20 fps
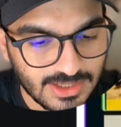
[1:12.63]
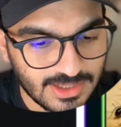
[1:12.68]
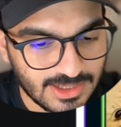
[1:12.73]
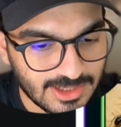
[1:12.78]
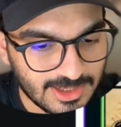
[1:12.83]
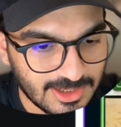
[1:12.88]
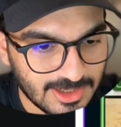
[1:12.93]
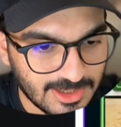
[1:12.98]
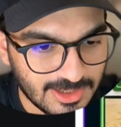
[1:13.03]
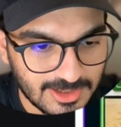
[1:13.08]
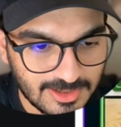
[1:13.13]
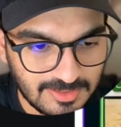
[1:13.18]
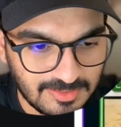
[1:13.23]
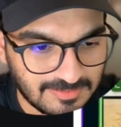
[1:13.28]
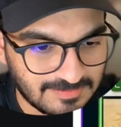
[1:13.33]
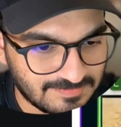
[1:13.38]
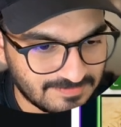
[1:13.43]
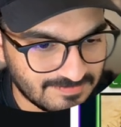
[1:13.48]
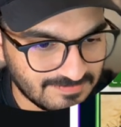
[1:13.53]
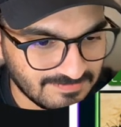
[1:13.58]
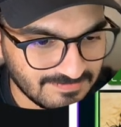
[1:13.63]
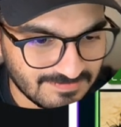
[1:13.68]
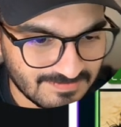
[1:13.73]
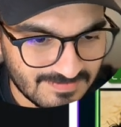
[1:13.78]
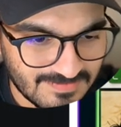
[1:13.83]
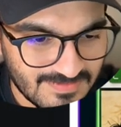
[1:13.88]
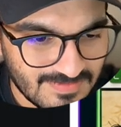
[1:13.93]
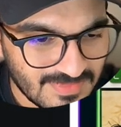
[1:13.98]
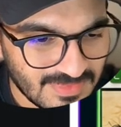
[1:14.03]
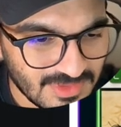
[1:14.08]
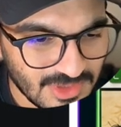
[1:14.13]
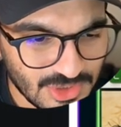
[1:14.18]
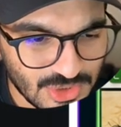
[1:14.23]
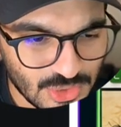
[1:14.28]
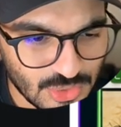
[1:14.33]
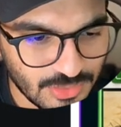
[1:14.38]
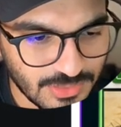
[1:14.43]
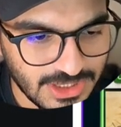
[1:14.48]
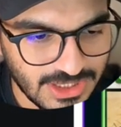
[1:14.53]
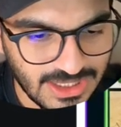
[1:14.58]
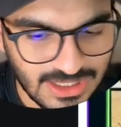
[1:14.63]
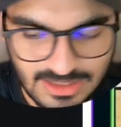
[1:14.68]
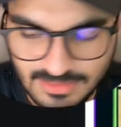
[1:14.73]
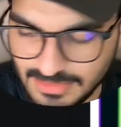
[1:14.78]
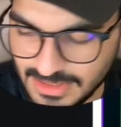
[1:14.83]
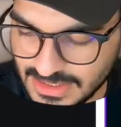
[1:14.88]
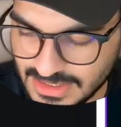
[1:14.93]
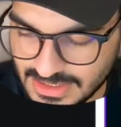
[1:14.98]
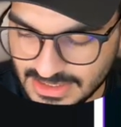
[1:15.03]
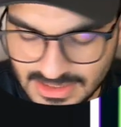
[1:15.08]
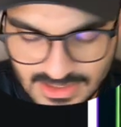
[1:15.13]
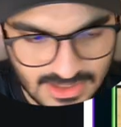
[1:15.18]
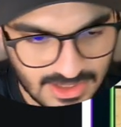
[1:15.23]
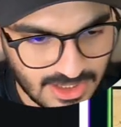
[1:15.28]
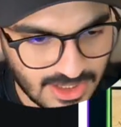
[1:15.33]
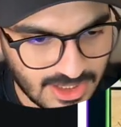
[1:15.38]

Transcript: Uh, there's too many elements